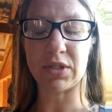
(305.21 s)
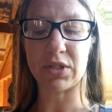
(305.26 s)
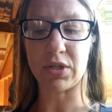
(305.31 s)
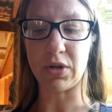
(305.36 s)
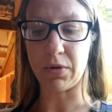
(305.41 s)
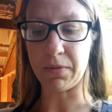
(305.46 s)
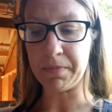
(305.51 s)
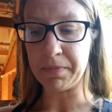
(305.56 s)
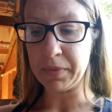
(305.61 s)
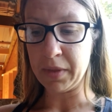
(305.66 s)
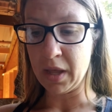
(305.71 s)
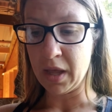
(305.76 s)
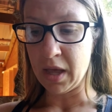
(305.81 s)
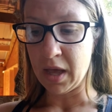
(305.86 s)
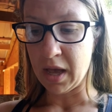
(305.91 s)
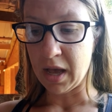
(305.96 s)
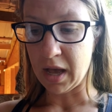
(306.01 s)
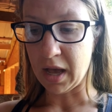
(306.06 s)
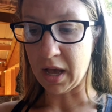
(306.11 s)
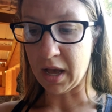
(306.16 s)
So
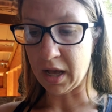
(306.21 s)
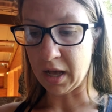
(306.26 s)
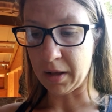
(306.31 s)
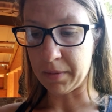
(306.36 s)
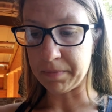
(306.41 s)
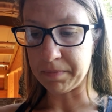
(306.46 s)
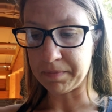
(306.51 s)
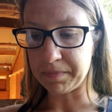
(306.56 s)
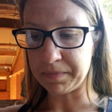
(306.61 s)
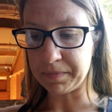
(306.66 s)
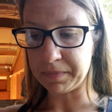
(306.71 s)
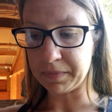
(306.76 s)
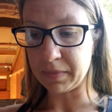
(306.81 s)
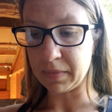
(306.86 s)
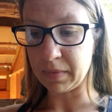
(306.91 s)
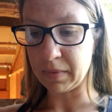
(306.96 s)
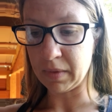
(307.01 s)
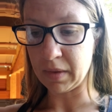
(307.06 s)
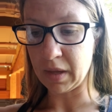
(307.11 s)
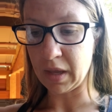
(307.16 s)

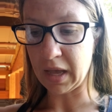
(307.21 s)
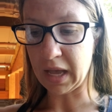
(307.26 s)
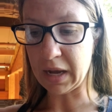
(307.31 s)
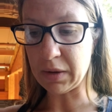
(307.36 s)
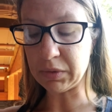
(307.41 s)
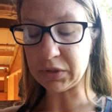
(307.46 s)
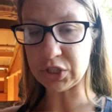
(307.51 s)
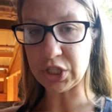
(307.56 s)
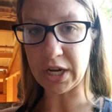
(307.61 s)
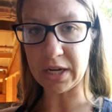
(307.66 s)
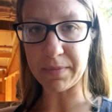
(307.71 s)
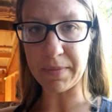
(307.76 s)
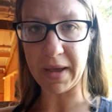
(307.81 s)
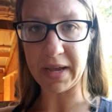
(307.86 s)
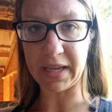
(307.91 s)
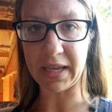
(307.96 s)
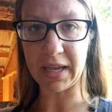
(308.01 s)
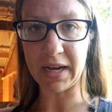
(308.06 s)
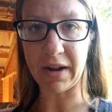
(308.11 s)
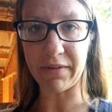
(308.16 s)
I will check
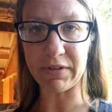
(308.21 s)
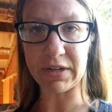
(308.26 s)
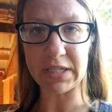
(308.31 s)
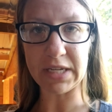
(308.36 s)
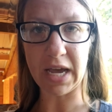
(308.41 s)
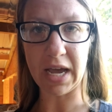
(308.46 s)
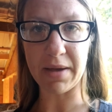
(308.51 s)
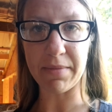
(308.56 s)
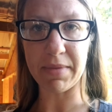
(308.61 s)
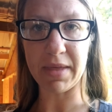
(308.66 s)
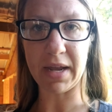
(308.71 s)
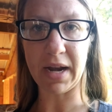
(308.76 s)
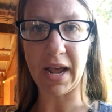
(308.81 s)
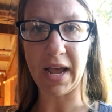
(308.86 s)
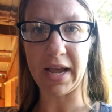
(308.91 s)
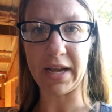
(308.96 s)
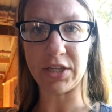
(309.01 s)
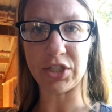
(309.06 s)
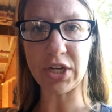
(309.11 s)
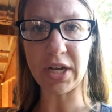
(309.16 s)
back in every time that
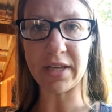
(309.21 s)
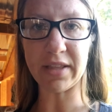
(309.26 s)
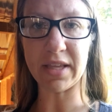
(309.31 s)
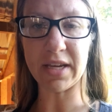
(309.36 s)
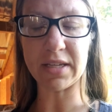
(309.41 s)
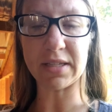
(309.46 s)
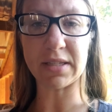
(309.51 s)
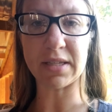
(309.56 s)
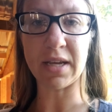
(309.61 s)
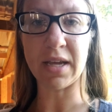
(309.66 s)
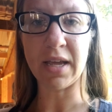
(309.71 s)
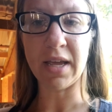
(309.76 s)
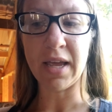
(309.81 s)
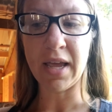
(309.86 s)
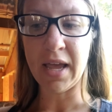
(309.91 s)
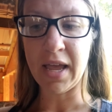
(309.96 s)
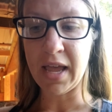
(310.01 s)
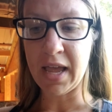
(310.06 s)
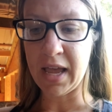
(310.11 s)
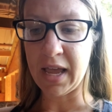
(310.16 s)
I check this,
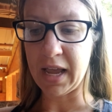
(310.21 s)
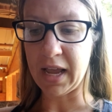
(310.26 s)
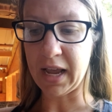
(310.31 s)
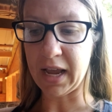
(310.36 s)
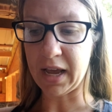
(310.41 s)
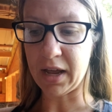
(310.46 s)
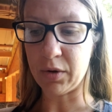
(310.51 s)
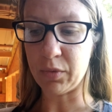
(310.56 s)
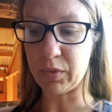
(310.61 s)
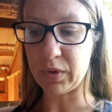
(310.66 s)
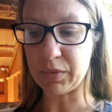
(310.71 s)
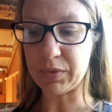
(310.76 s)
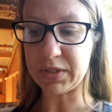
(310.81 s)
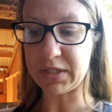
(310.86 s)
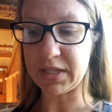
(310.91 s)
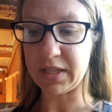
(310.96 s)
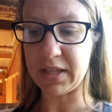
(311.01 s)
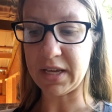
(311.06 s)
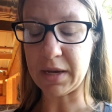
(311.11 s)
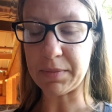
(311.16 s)
and we will
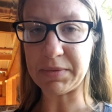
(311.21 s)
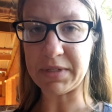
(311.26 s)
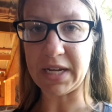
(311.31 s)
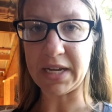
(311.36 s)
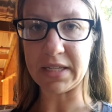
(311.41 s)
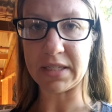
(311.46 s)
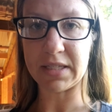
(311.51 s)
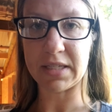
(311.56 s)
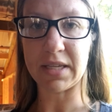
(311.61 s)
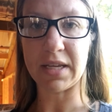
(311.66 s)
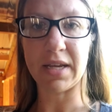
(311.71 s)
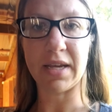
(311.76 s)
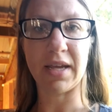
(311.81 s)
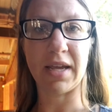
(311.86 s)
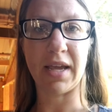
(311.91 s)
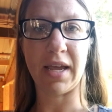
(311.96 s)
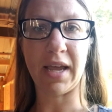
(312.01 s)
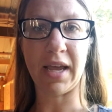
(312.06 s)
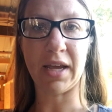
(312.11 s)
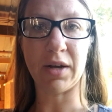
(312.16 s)
see the updates
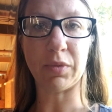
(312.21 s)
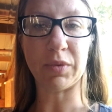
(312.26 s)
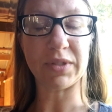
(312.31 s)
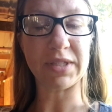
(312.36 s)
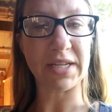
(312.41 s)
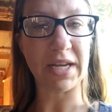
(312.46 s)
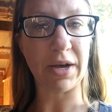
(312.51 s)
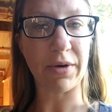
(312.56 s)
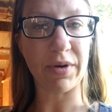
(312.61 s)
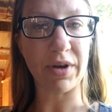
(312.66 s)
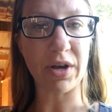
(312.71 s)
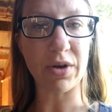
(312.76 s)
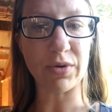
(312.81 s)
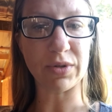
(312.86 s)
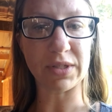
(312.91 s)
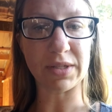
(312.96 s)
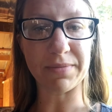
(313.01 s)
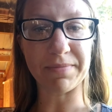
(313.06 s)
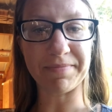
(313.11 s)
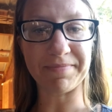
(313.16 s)
and we'll see how it
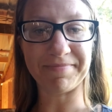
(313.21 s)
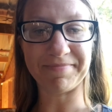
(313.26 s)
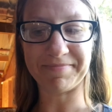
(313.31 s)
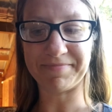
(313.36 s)
goes.